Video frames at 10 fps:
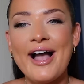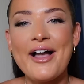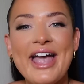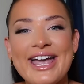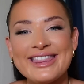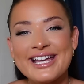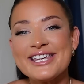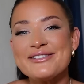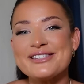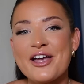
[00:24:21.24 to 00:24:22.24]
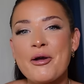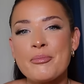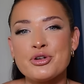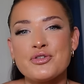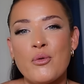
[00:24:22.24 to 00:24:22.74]
Okay, thank you so
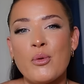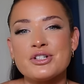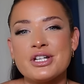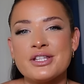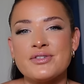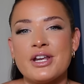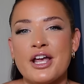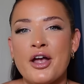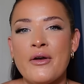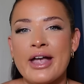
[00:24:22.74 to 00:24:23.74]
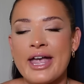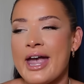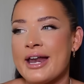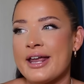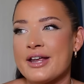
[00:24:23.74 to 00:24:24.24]
much for watching this video.
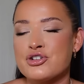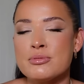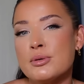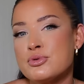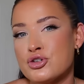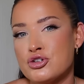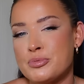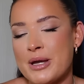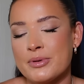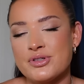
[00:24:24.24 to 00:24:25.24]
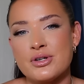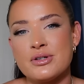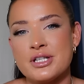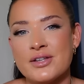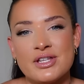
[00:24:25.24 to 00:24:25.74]
Again, dream come true to be able to
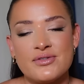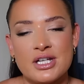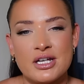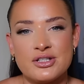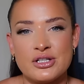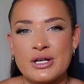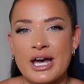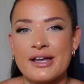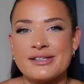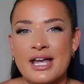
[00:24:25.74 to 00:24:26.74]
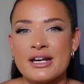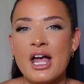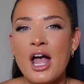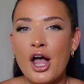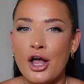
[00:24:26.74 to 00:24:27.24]
deliver this video to you guys, and
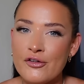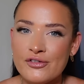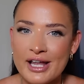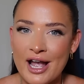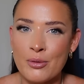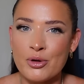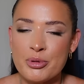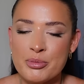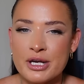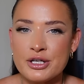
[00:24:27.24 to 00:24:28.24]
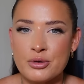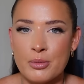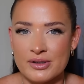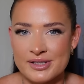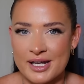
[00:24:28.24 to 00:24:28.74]
hopefully I will be bringing you
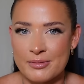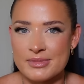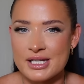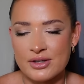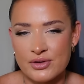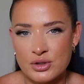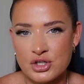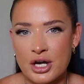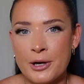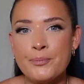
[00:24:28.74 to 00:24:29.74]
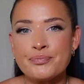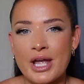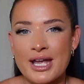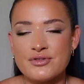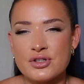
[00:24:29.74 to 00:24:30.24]
more Skims in the future.
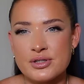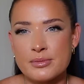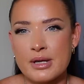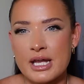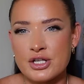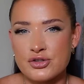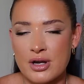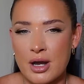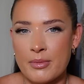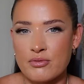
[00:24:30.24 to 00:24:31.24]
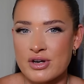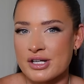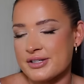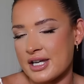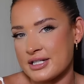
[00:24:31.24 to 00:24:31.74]
I have done some Instagram
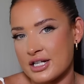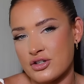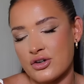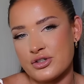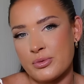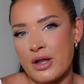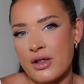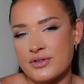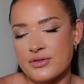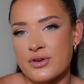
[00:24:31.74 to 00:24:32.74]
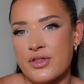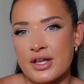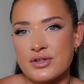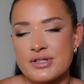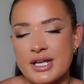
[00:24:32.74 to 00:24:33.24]
reels and TikToks as well of different
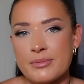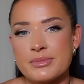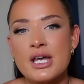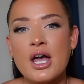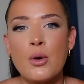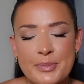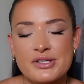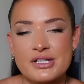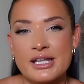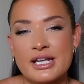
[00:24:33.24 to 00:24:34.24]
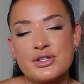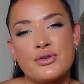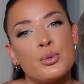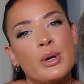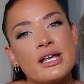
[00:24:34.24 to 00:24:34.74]
things for Skims posted in the next
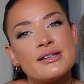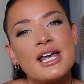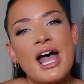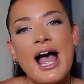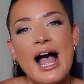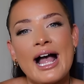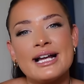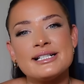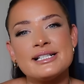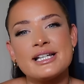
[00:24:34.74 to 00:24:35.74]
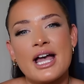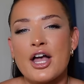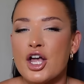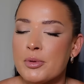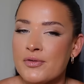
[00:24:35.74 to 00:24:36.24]
few weeks, and I
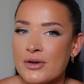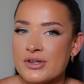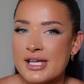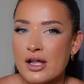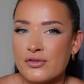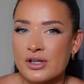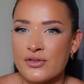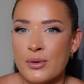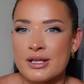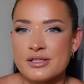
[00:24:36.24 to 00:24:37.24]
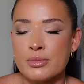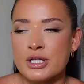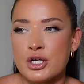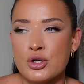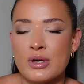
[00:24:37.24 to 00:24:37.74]
hope you found this helpful. If you are
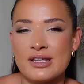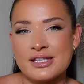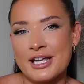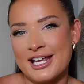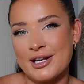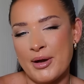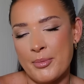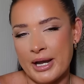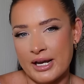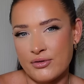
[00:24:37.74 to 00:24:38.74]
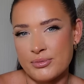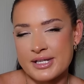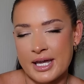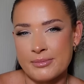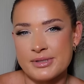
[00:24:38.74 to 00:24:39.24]
somebody who is thinking about buying from
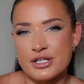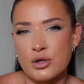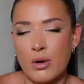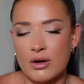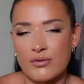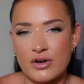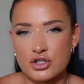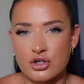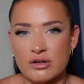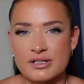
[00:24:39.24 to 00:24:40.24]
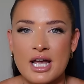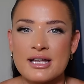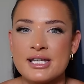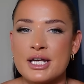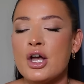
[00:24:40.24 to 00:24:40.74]
Skims and you weren't very sure on
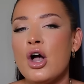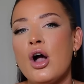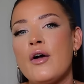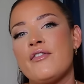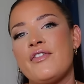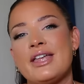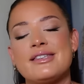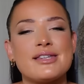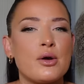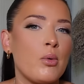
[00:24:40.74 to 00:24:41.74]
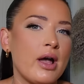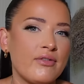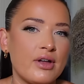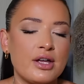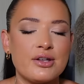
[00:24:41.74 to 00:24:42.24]
sizing, fits,
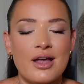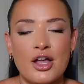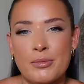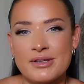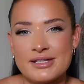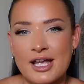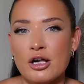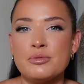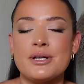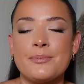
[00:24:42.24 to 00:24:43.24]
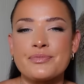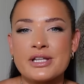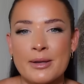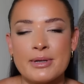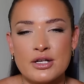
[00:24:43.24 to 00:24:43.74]
whatever, I hope this has helped.
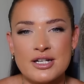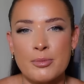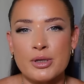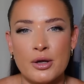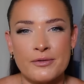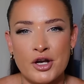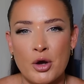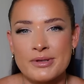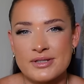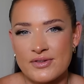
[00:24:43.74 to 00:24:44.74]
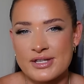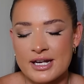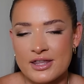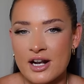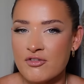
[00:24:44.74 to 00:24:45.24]
let me know down below in the comments if there's
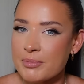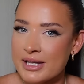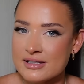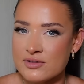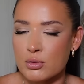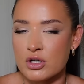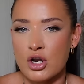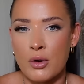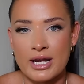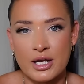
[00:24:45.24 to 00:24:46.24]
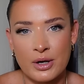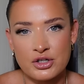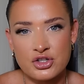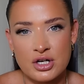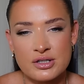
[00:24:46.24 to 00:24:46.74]
anything I've missed, if you want to know any
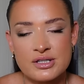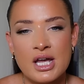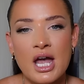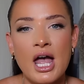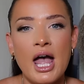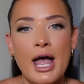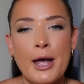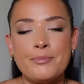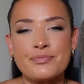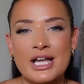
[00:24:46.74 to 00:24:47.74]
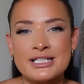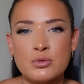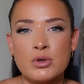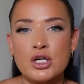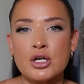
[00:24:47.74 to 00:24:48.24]
questions. I
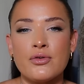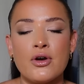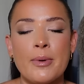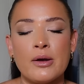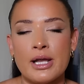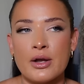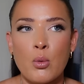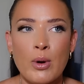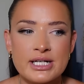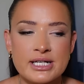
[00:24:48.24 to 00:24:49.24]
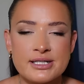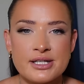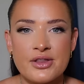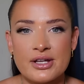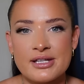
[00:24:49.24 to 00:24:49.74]
did want to cover about like weddings
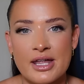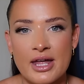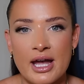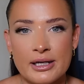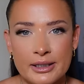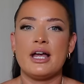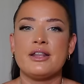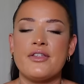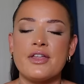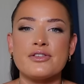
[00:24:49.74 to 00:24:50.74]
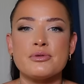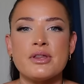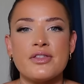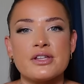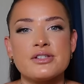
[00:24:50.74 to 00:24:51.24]
and things like that, and I think some of
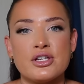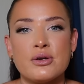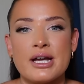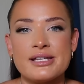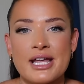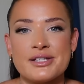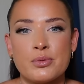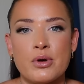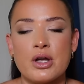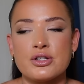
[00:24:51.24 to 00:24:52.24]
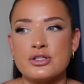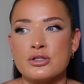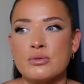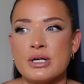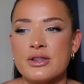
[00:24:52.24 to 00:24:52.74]
the things that you guys asked were to
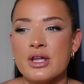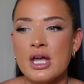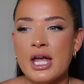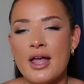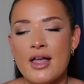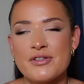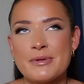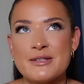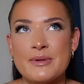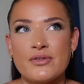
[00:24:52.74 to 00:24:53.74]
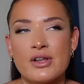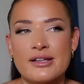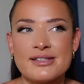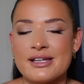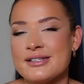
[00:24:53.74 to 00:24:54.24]
do with if it's meant to be for
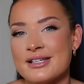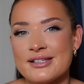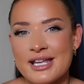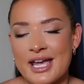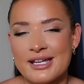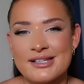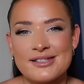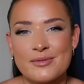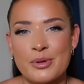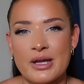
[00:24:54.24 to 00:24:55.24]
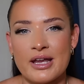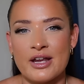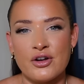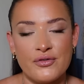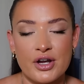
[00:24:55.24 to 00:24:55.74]
like size 6 to 8s but
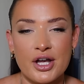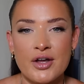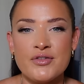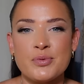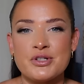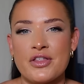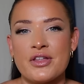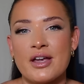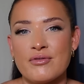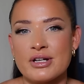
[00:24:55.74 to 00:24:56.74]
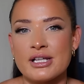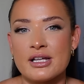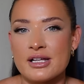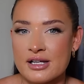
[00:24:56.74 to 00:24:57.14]
and not for curves, which I think I've really